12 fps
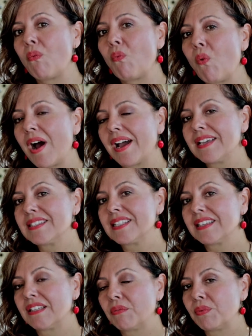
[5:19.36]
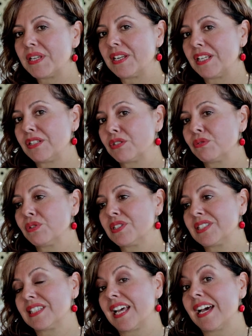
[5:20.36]
Why is it that we need to
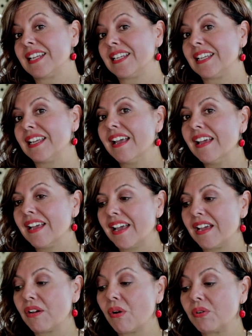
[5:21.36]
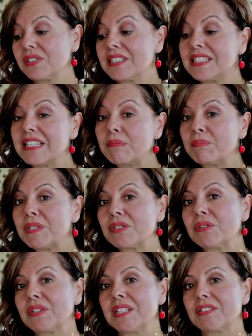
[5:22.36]
study and go deep
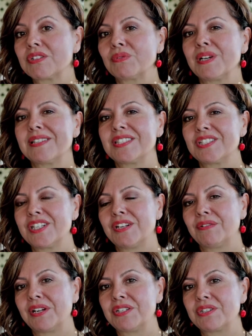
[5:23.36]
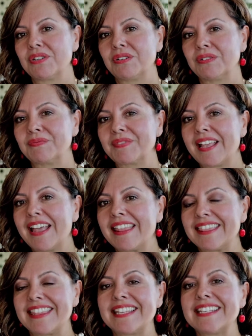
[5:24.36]
into the transgenerational?
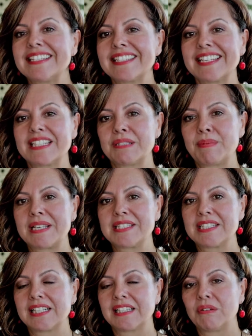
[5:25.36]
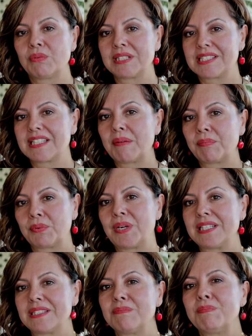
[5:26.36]
This is basically what
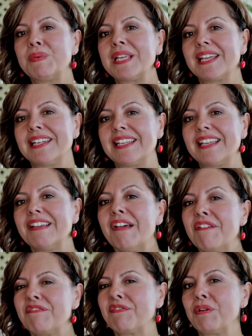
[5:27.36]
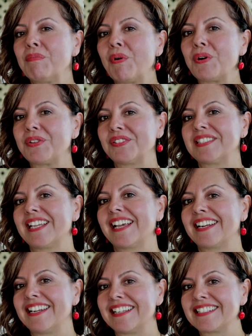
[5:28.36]
separates BNE from other
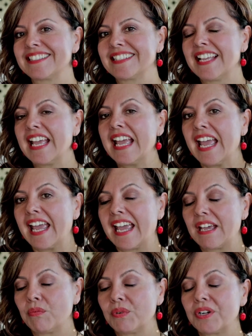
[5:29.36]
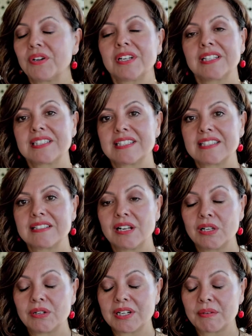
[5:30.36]
techniques. And we're gonna
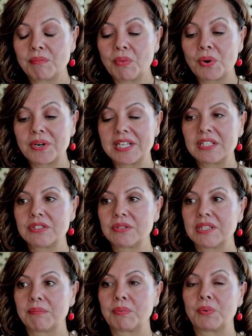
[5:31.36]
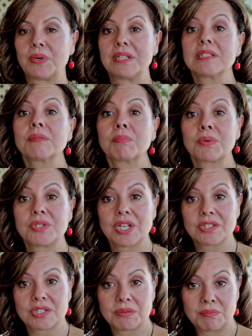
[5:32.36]
look more into the parental
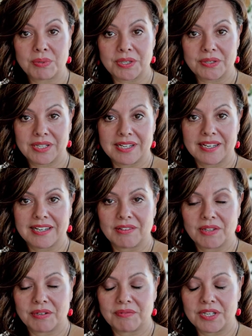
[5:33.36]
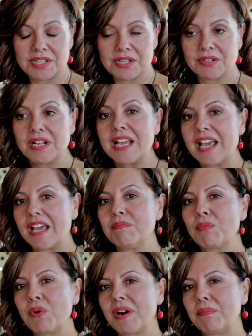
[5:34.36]
projection period in another video, and
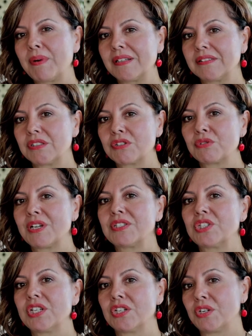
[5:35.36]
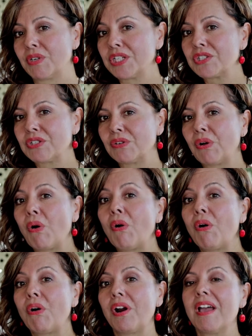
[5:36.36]
more about the transgenerational
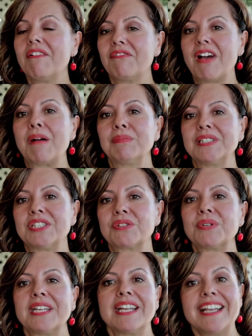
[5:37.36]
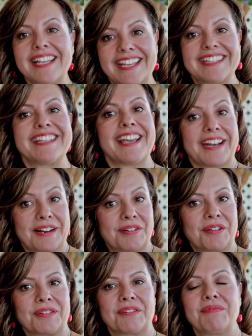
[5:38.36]
or family tree in yet
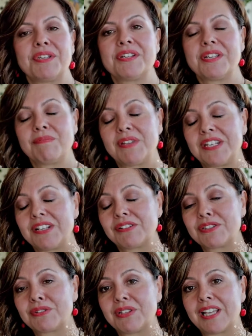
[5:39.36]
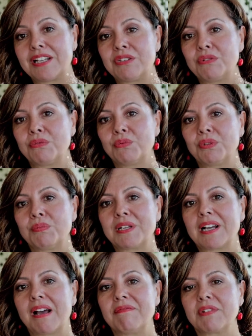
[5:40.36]
another video, so that you will
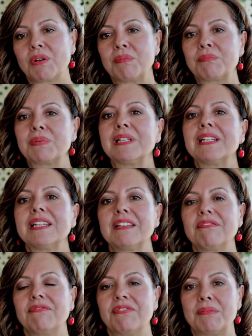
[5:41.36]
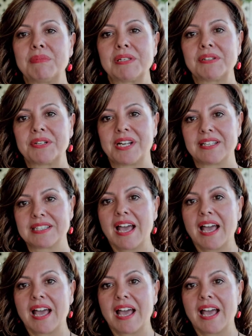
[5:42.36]
become completely familiar